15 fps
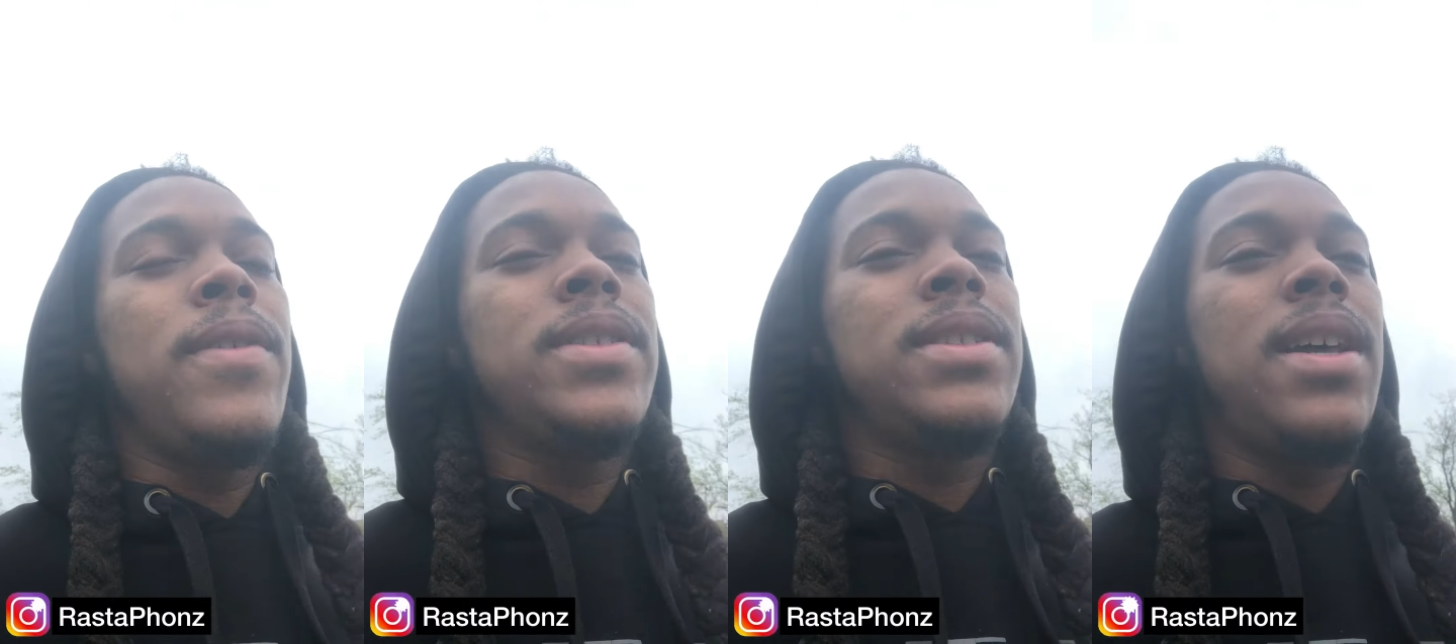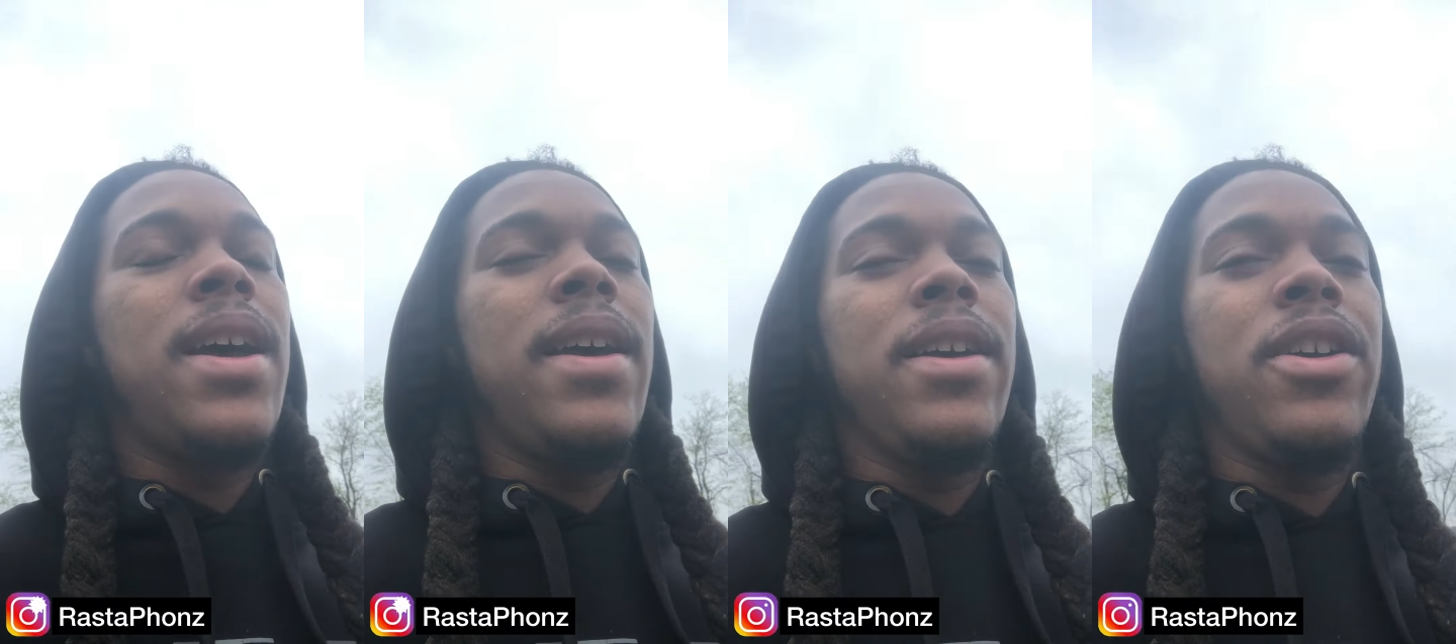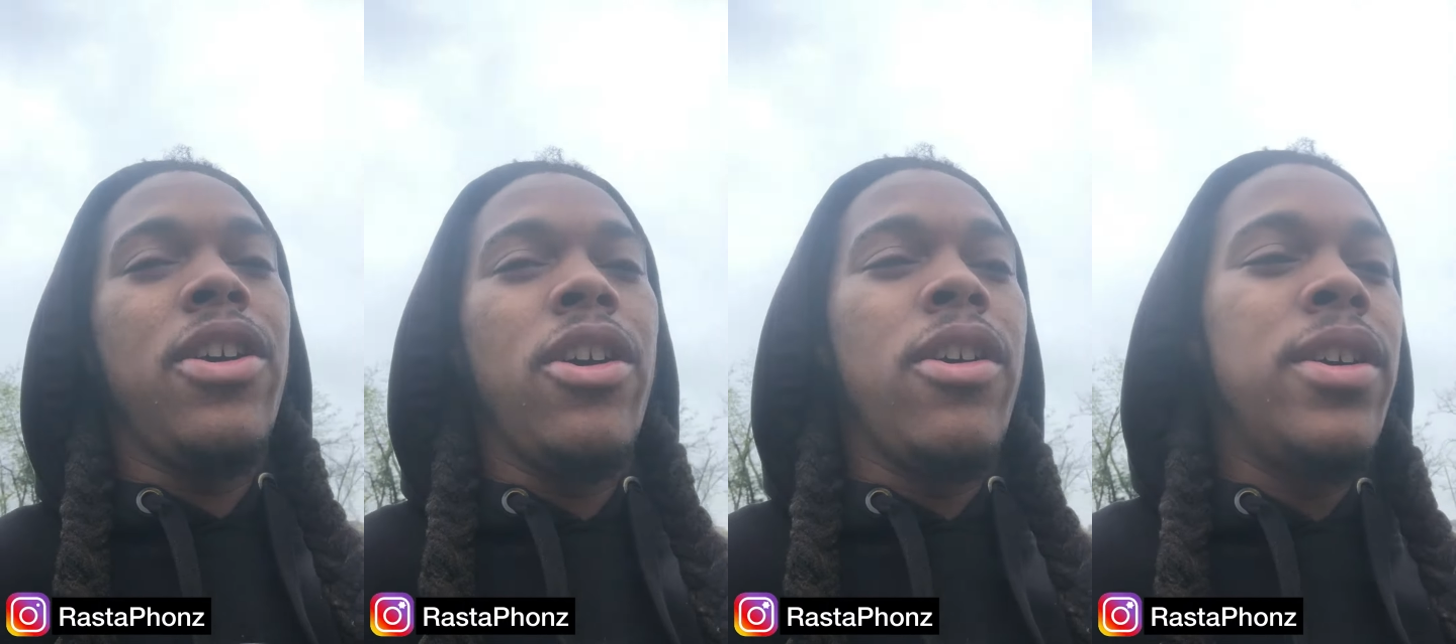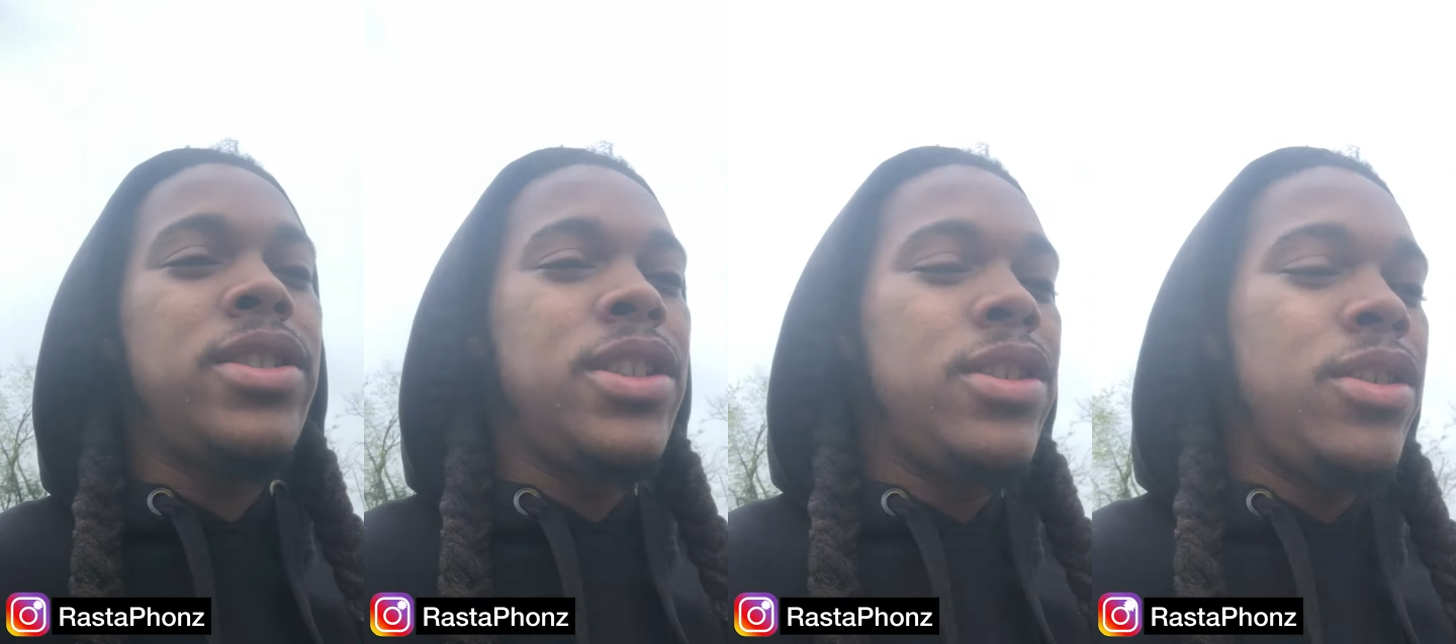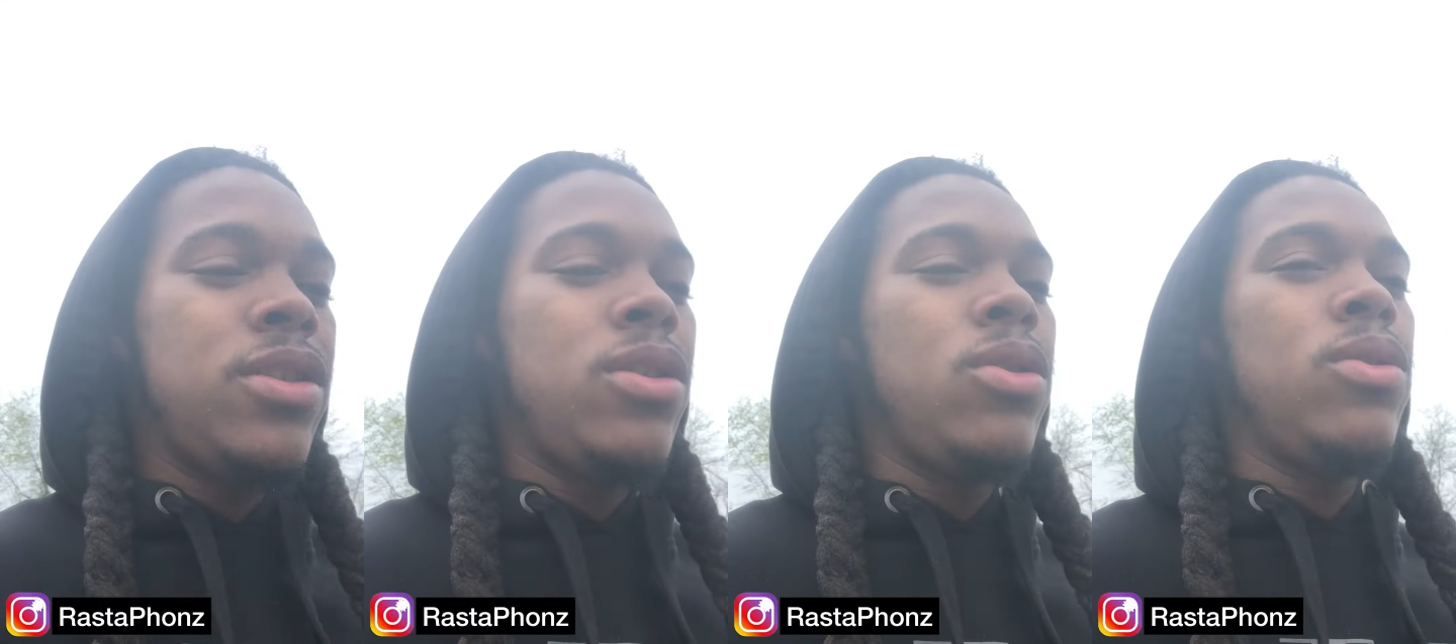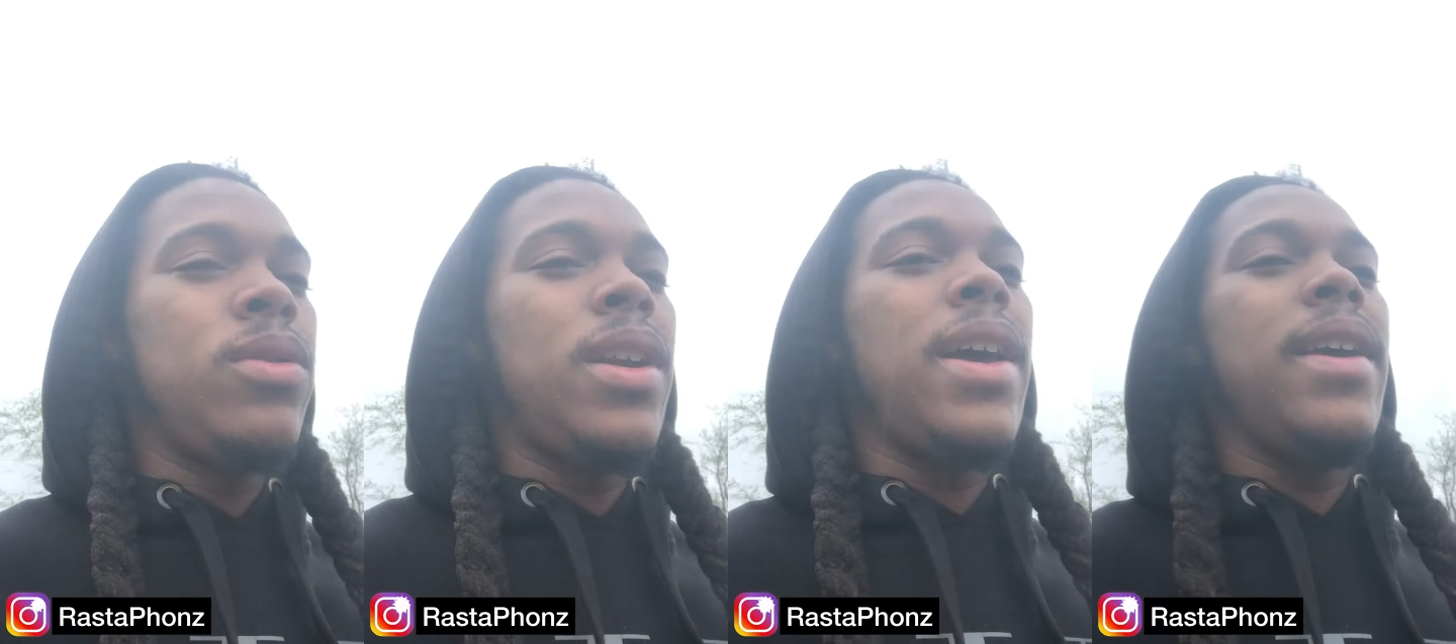It's not encouraging
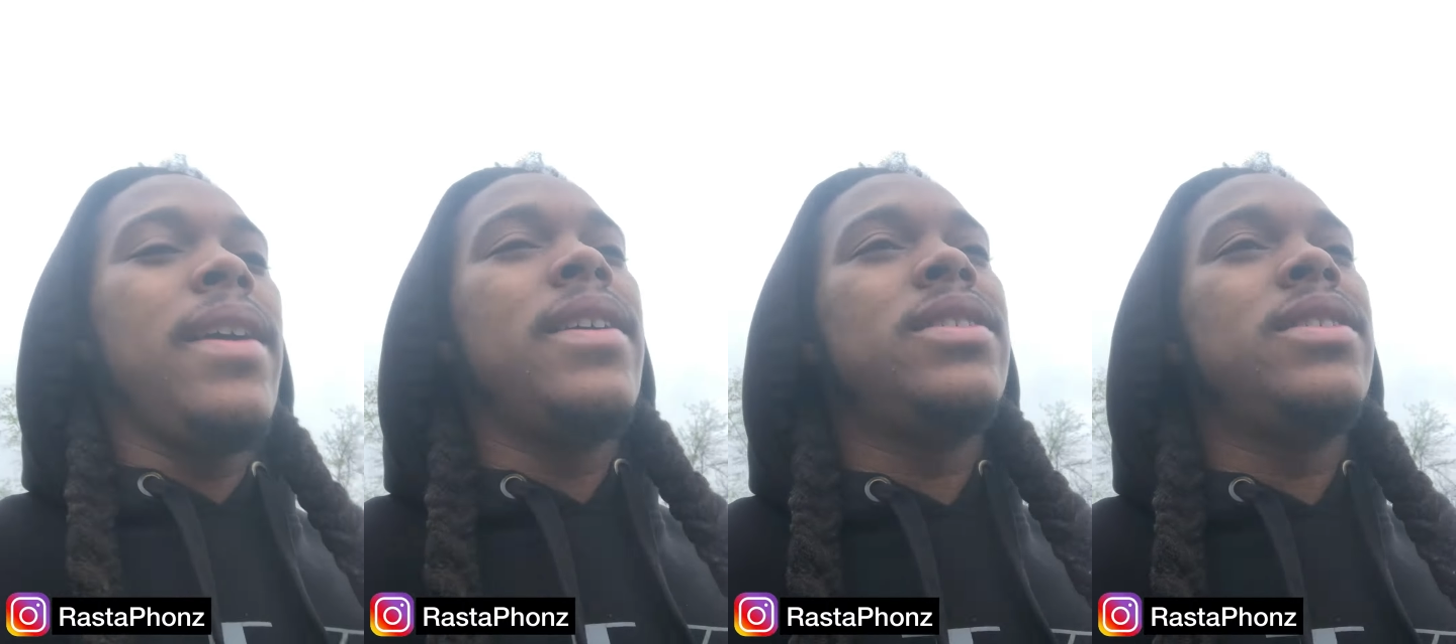you. Like, it's